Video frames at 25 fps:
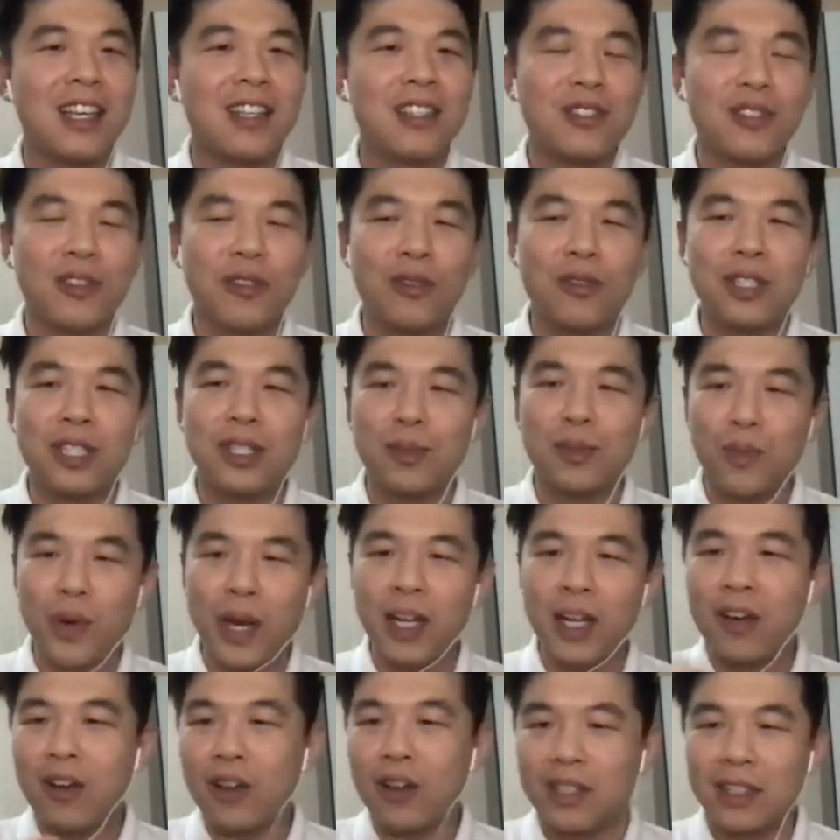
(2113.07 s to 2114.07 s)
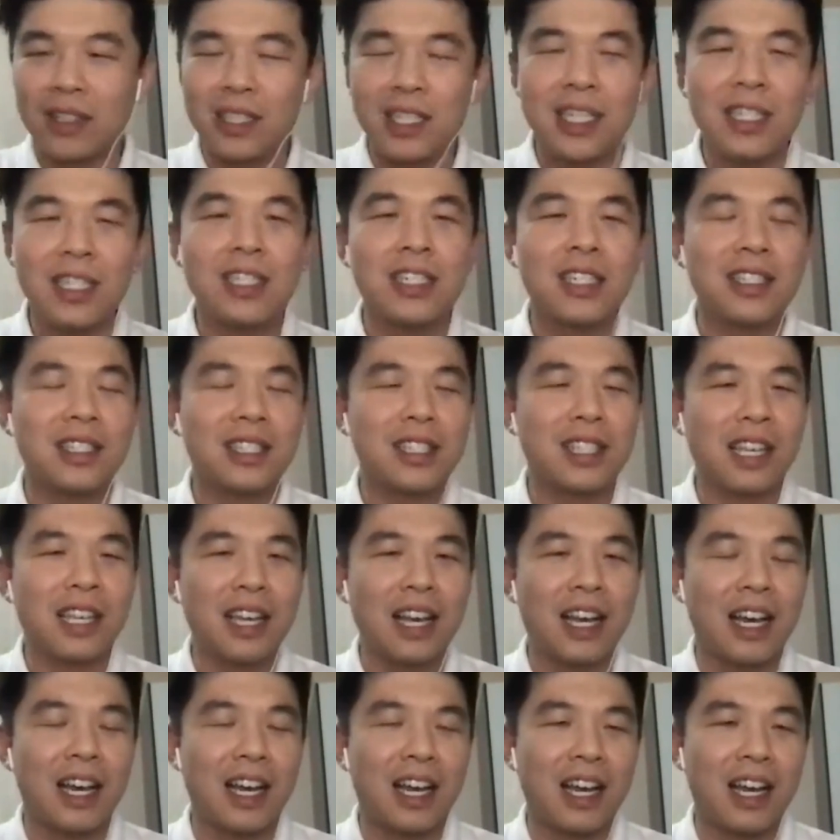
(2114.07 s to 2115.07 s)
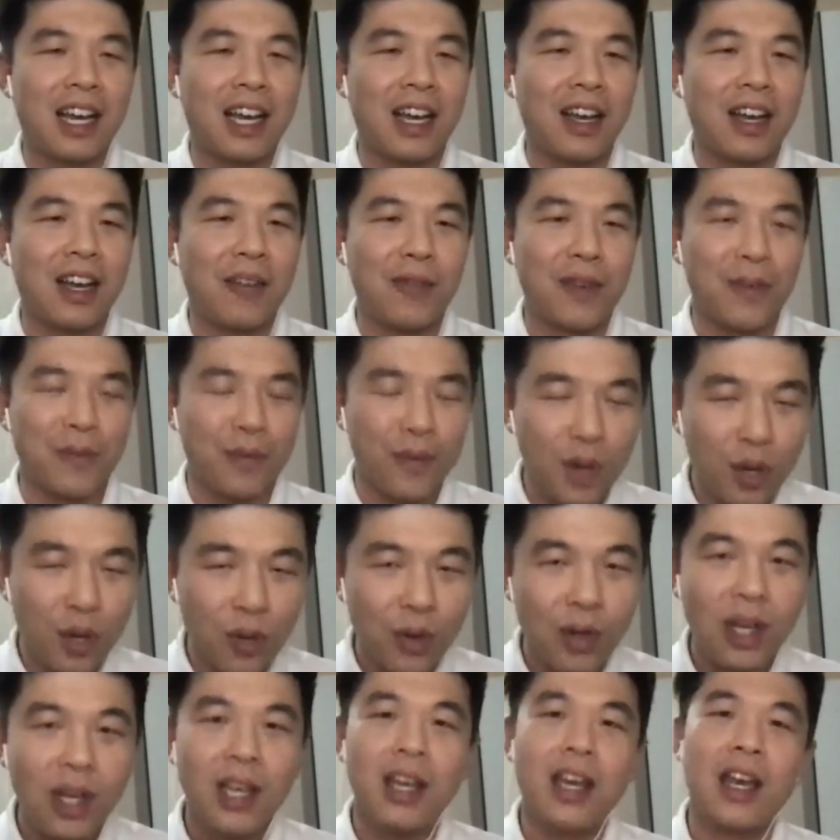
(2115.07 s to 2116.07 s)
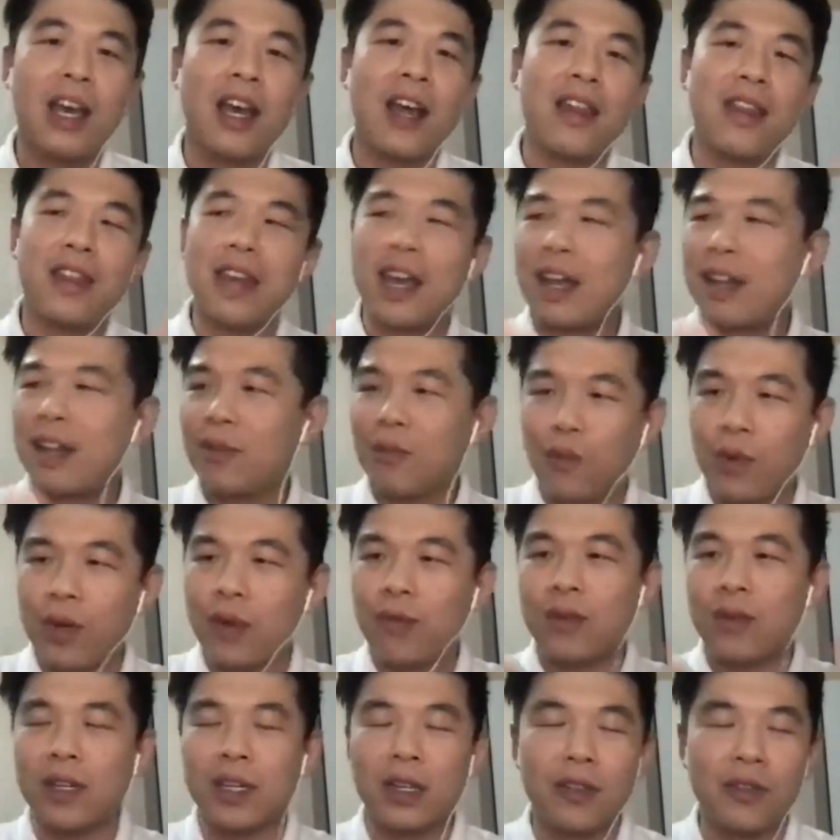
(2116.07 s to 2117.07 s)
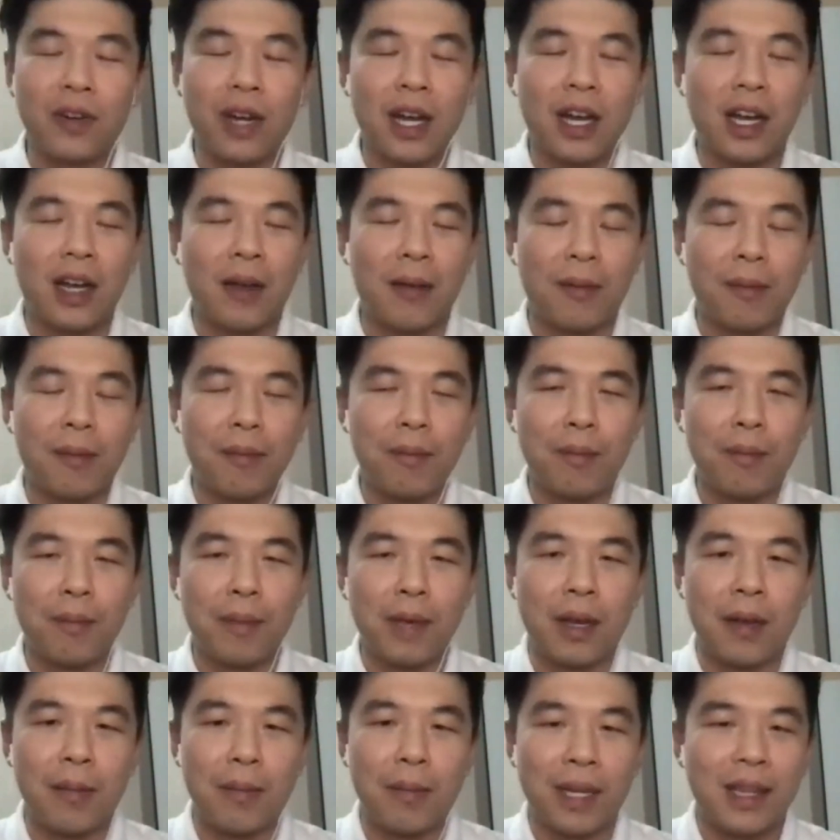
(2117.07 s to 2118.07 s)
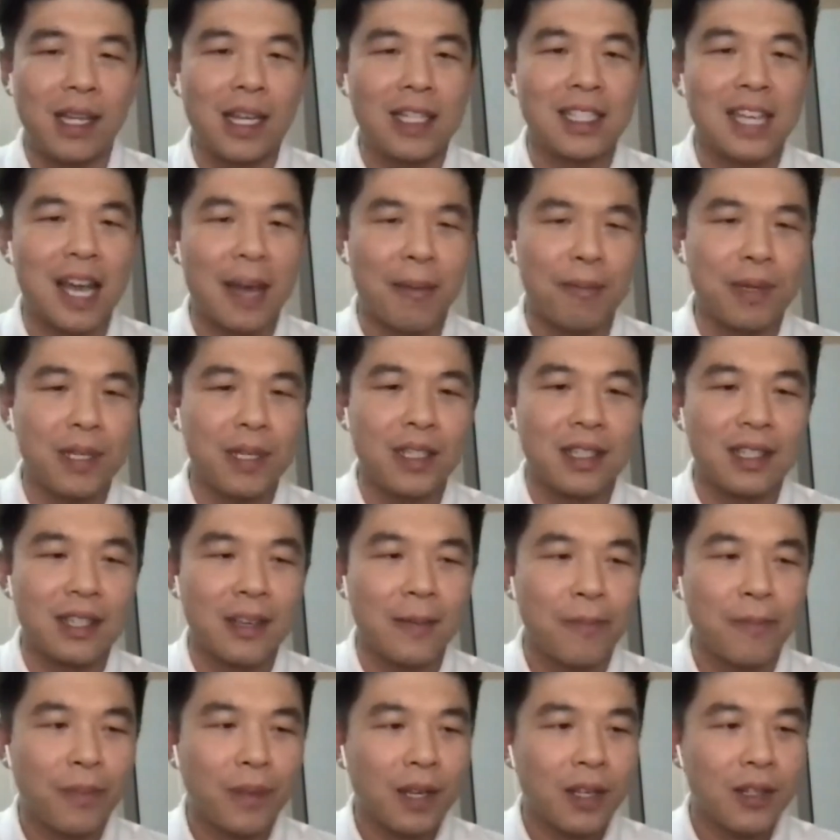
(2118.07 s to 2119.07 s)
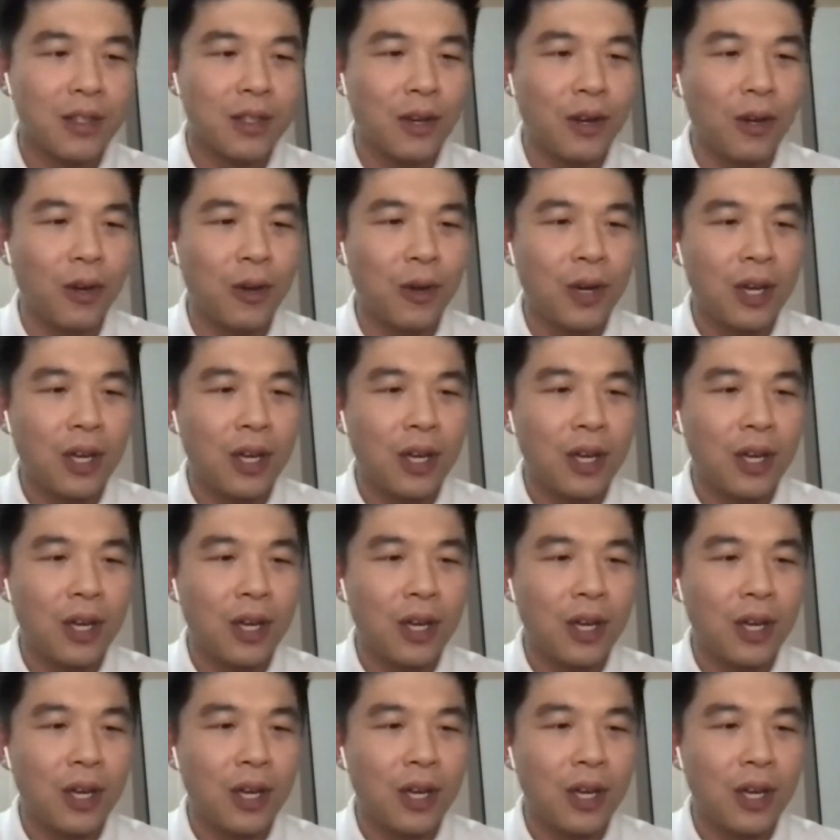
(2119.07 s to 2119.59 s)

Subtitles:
So just bring all the t-shirts with you, and then we will make things happen. So